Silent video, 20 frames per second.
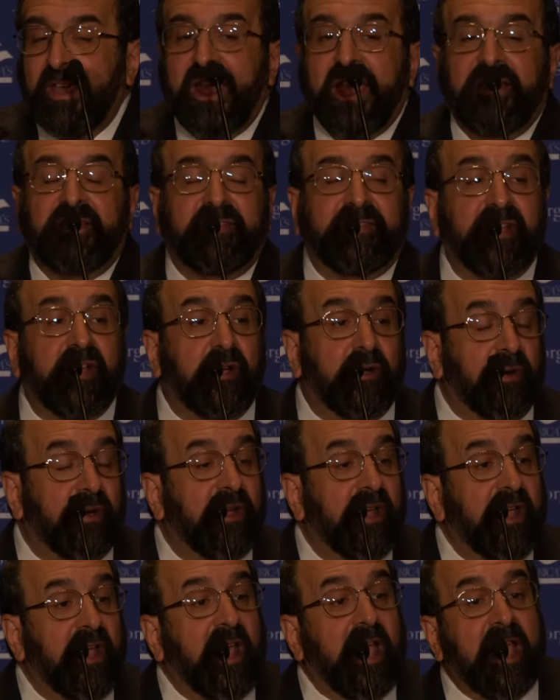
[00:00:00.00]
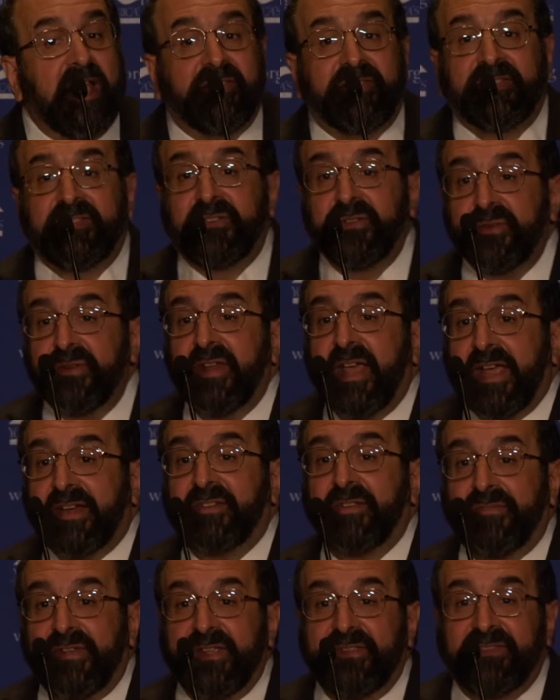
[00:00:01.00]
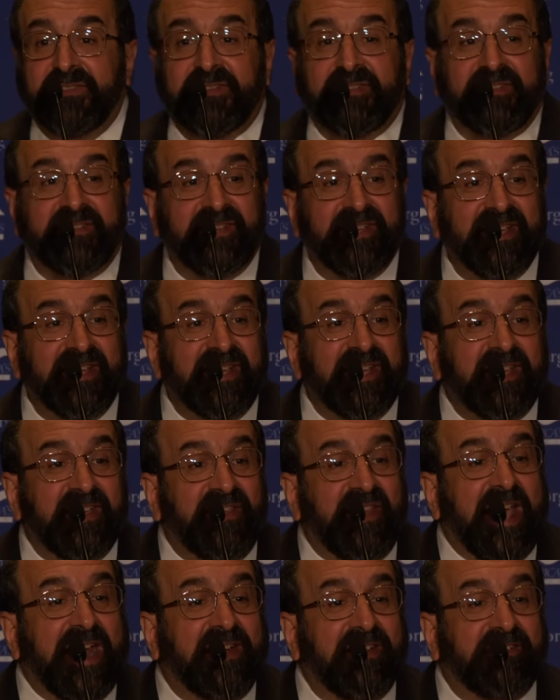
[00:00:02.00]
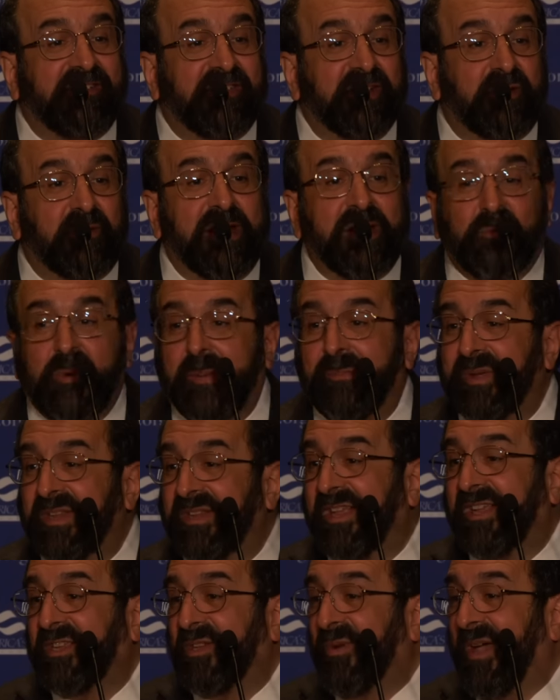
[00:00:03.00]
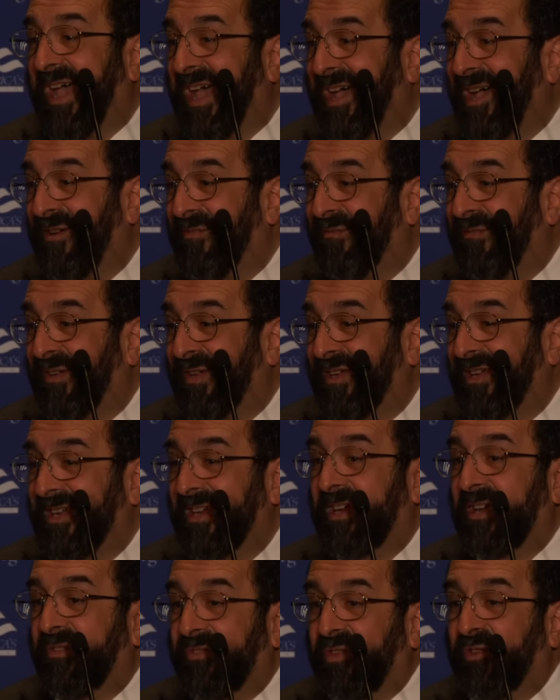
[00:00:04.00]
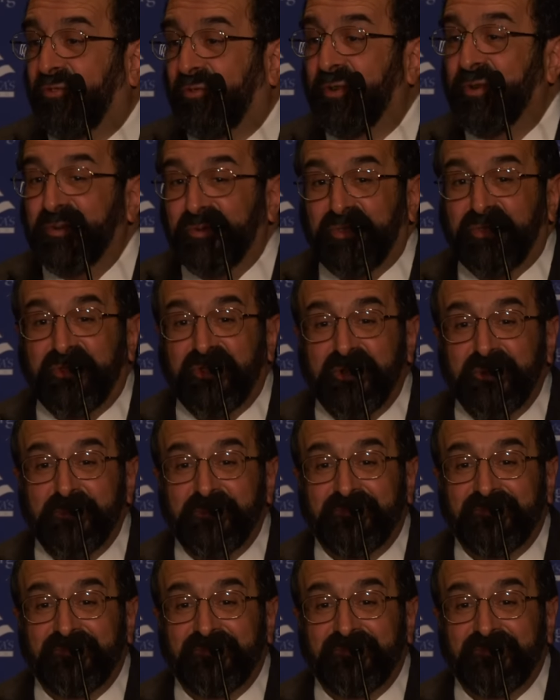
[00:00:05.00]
And so, as student activists, that is the great weapon that you have the truth.